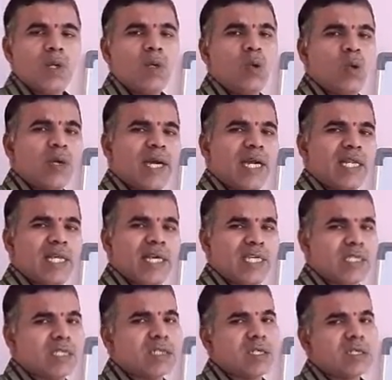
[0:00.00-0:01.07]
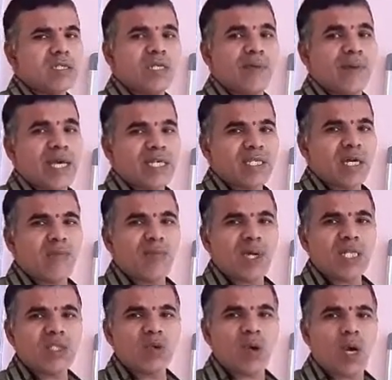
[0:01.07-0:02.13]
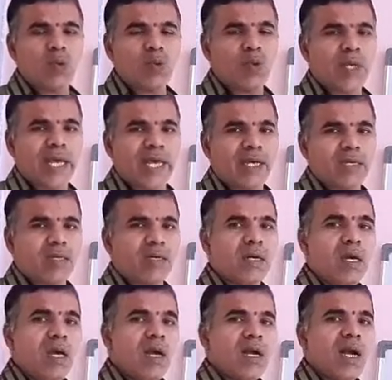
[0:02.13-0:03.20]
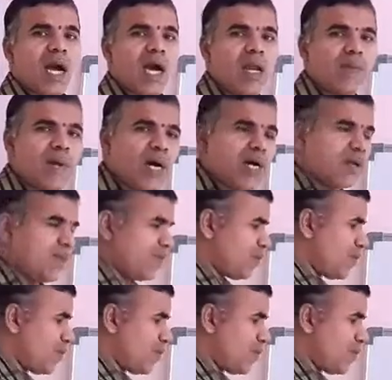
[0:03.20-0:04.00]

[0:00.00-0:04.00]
Look at this. Some examples we have to take. Carbon